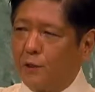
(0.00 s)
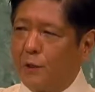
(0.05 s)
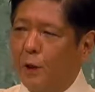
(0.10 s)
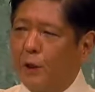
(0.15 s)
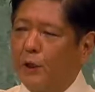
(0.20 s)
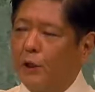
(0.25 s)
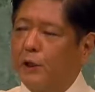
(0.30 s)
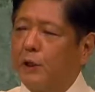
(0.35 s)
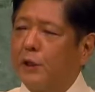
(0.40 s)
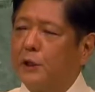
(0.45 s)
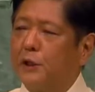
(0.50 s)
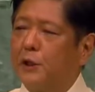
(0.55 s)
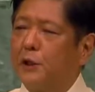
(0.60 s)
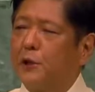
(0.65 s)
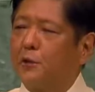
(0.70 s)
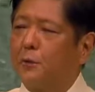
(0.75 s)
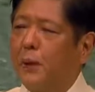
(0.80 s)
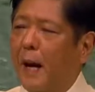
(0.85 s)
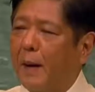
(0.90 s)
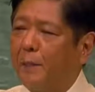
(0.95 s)
technologies
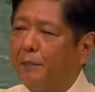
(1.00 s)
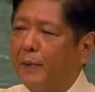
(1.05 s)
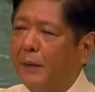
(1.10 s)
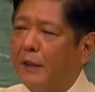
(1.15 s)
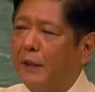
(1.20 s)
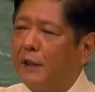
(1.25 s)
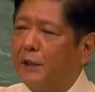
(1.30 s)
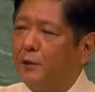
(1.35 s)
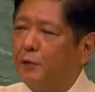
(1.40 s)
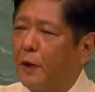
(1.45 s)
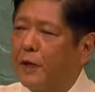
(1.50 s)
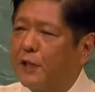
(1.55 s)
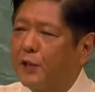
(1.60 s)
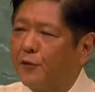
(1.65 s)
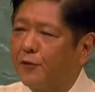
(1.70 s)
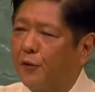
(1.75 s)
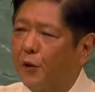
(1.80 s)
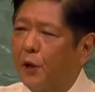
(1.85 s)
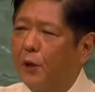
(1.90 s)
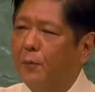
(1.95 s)
is rapidly
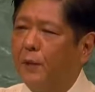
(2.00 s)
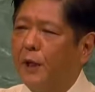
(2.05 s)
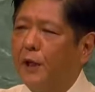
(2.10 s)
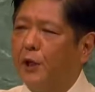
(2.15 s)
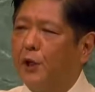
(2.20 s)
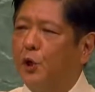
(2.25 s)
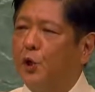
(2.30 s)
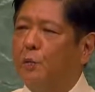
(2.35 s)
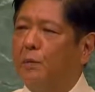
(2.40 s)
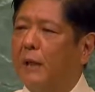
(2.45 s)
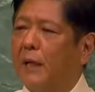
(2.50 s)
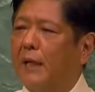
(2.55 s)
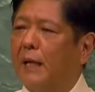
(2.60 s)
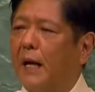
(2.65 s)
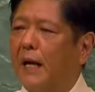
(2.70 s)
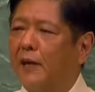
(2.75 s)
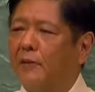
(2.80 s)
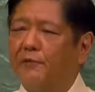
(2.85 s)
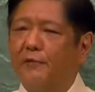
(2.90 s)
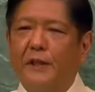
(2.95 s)
transforming human
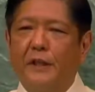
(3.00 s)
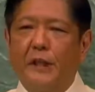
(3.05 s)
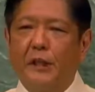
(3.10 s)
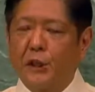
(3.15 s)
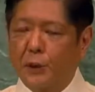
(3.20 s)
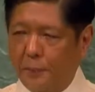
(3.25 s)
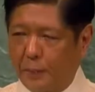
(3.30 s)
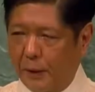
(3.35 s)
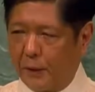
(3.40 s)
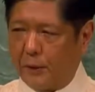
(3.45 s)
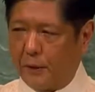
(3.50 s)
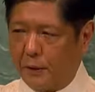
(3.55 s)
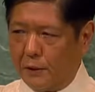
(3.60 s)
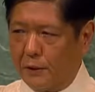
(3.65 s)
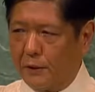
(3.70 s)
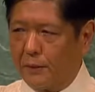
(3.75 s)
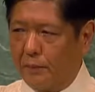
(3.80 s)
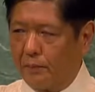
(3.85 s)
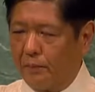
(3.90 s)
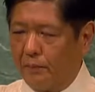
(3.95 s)
life and
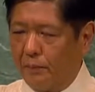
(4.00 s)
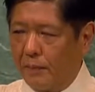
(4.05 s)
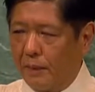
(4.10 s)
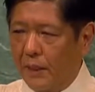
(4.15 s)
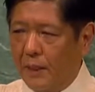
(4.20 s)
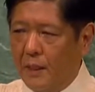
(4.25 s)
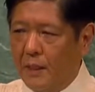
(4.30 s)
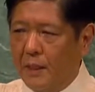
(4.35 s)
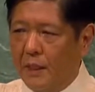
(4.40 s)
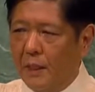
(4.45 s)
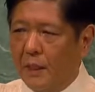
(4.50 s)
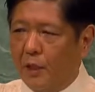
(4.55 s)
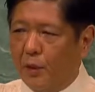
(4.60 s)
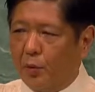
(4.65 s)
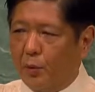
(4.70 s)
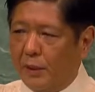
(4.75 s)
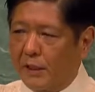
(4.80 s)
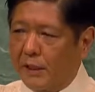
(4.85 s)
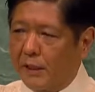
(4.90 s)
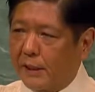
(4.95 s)
experience.
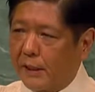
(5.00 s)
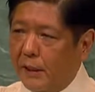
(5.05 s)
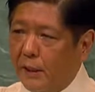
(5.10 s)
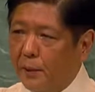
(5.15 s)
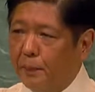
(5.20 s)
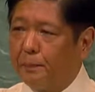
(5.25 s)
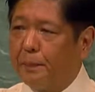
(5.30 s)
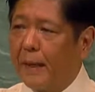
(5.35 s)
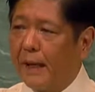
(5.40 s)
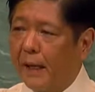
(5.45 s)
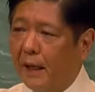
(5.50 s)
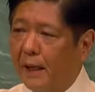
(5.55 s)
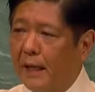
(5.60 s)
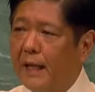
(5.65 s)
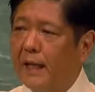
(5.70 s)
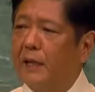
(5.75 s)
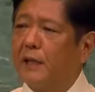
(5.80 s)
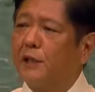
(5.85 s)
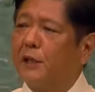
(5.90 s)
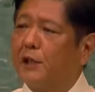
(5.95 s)
We still
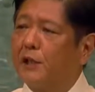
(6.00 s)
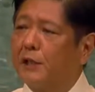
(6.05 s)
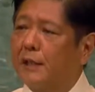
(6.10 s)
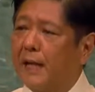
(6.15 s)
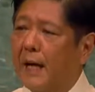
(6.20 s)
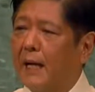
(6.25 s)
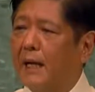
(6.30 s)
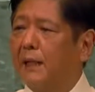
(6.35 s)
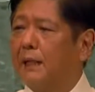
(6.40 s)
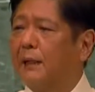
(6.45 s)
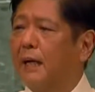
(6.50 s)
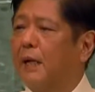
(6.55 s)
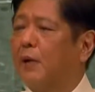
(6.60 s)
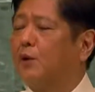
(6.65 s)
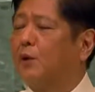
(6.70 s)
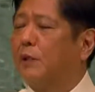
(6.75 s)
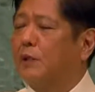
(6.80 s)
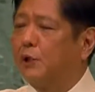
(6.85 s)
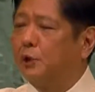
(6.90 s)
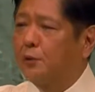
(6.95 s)
barely understand
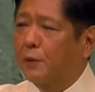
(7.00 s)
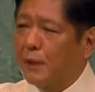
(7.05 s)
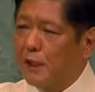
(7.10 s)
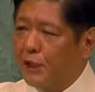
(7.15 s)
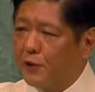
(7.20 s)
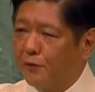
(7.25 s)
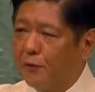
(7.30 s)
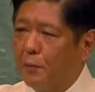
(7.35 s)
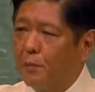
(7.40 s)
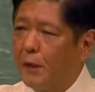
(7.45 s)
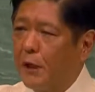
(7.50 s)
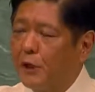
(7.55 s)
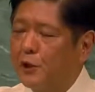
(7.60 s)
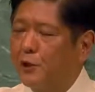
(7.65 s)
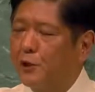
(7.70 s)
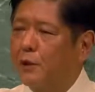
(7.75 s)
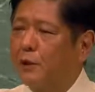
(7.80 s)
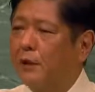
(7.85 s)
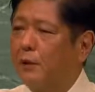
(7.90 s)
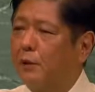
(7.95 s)
how these
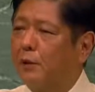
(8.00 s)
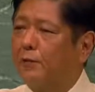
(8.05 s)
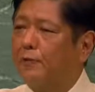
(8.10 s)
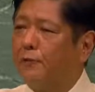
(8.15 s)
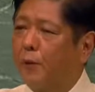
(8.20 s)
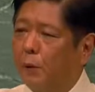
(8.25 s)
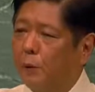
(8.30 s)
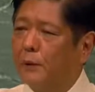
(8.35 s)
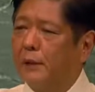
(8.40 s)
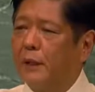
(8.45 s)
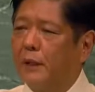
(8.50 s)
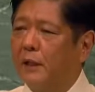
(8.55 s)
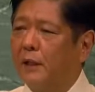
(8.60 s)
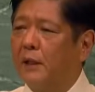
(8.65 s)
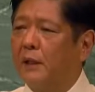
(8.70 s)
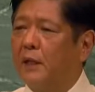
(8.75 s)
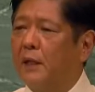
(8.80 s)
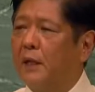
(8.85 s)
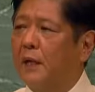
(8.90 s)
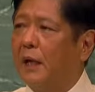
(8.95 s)
transformations are
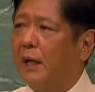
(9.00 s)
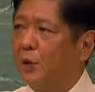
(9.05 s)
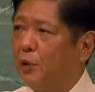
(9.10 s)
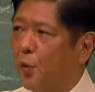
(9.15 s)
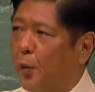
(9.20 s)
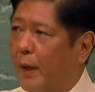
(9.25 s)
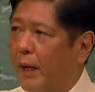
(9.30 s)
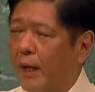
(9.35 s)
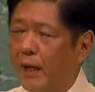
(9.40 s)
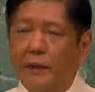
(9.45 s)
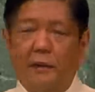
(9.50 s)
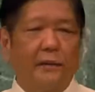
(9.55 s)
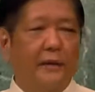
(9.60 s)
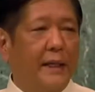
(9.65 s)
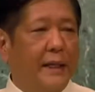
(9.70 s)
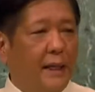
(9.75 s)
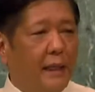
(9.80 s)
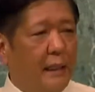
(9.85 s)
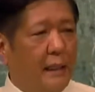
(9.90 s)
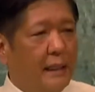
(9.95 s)
unfolding and where
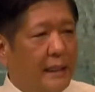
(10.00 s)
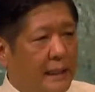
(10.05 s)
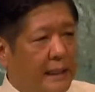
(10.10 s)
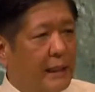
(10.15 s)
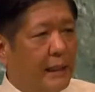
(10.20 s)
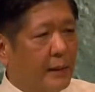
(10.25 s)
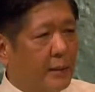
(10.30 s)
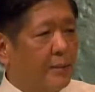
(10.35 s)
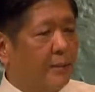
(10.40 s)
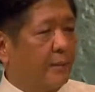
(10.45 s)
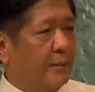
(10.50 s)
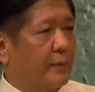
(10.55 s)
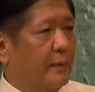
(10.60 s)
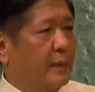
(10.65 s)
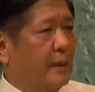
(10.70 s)
they are leading.